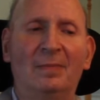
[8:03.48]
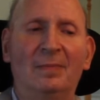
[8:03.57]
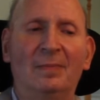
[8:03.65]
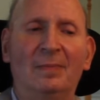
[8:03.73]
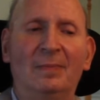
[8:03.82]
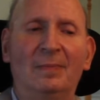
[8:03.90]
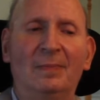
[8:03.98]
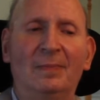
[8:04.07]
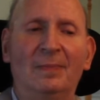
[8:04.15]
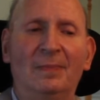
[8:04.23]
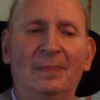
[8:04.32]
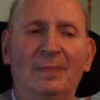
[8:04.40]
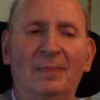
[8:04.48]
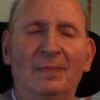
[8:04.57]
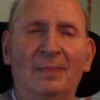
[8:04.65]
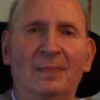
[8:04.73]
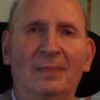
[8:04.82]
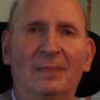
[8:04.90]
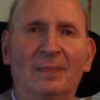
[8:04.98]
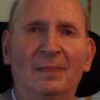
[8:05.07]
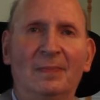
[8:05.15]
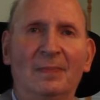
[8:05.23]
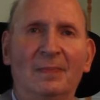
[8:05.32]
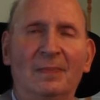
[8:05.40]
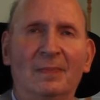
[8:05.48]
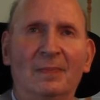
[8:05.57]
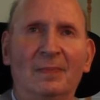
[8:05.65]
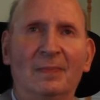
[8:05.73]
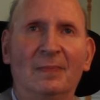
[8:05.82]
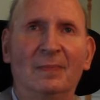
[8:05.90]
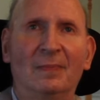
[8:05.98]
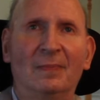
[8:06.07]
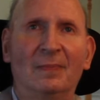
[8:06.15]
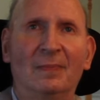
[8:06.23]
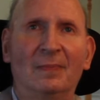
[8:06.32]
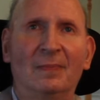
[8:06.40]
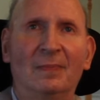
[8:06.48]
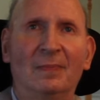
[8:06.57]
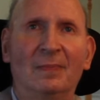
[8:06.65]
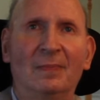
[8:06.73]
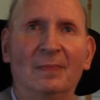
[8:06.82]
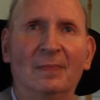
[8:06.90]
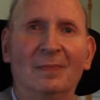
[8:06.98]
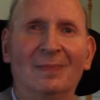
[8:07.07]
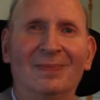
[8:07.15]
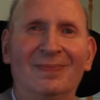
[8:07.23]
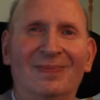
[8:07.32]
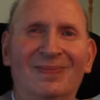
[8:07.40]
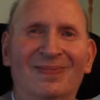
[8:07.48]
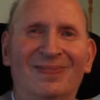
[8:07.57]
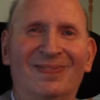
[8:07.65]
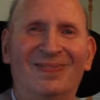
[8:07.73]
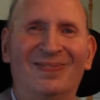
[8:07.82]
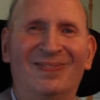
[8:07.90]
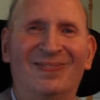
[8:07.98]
No words are spoken by the person on screen.